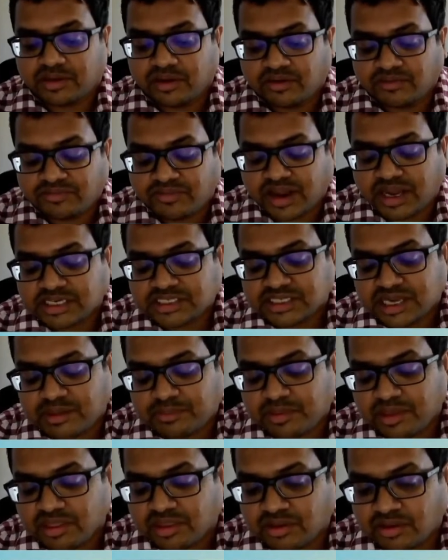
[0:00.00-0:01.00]
Now,
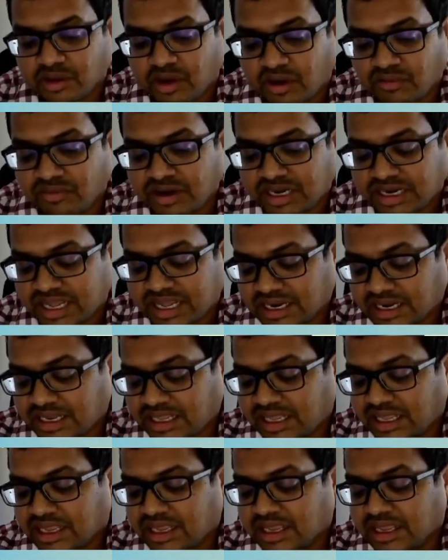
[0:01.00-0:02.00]
FastShap is a novel
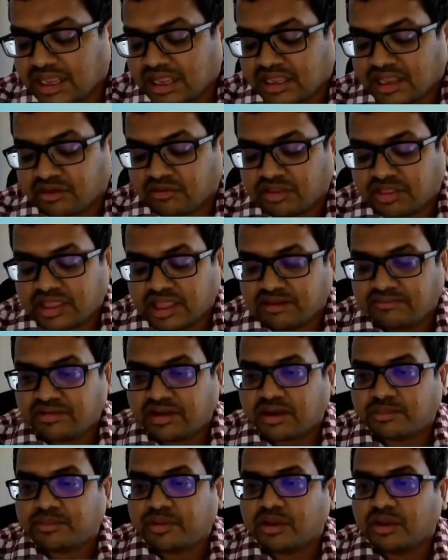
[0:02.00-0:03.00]
technique that was
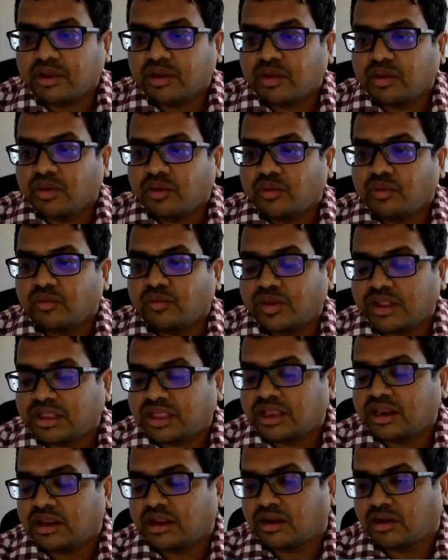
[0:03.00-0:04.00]
developed
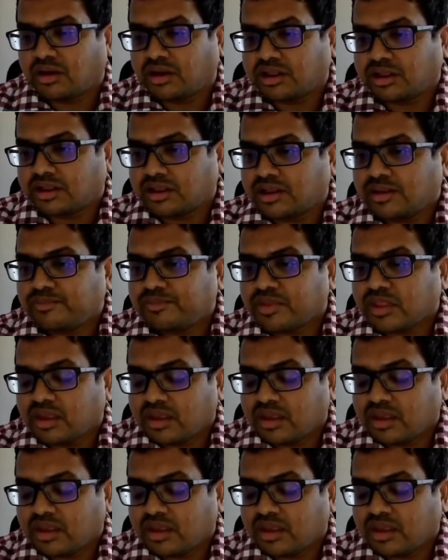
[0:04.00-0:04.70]
within Oracle.